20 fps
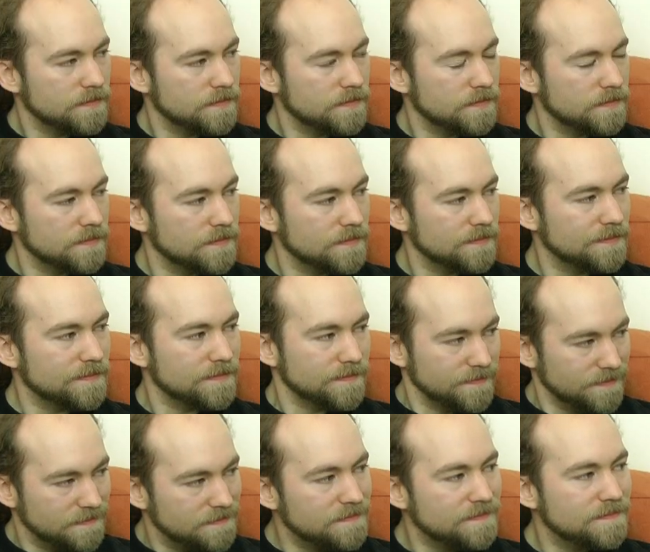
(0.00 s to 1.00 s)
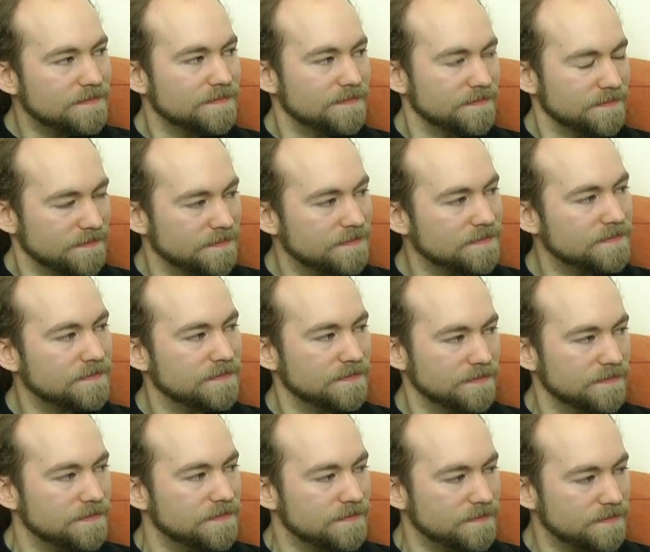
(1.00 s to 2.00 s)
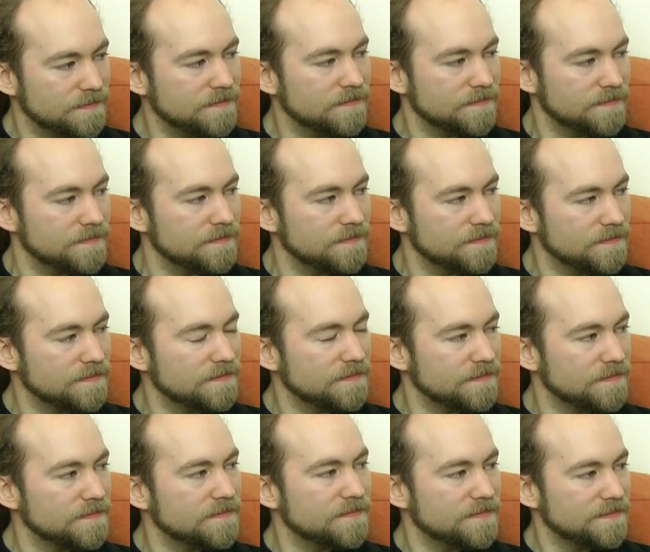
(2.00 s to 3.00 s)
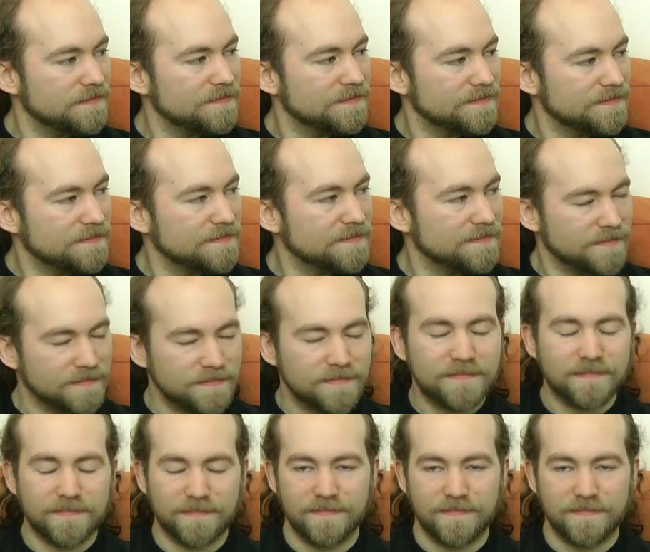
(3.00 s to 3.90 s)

The person shown says nothing.